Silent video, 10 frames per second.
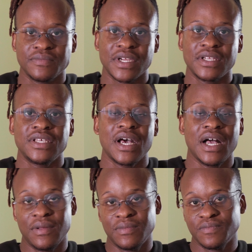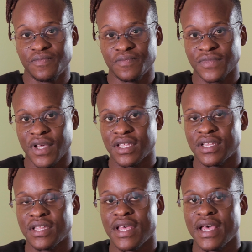But yeah, other
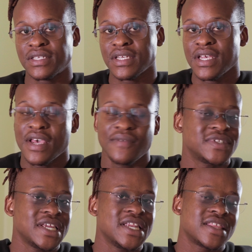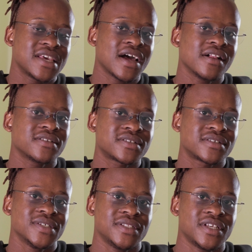than that, if there's anything
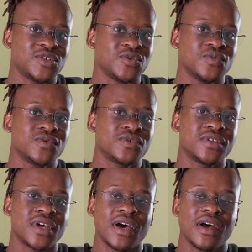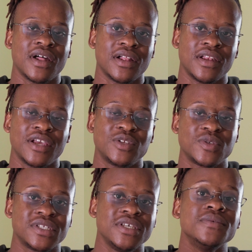else that you would like to
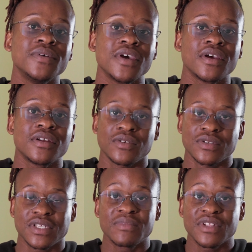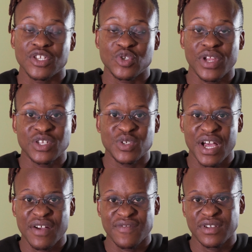see or something that you like to
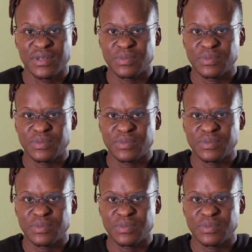cover,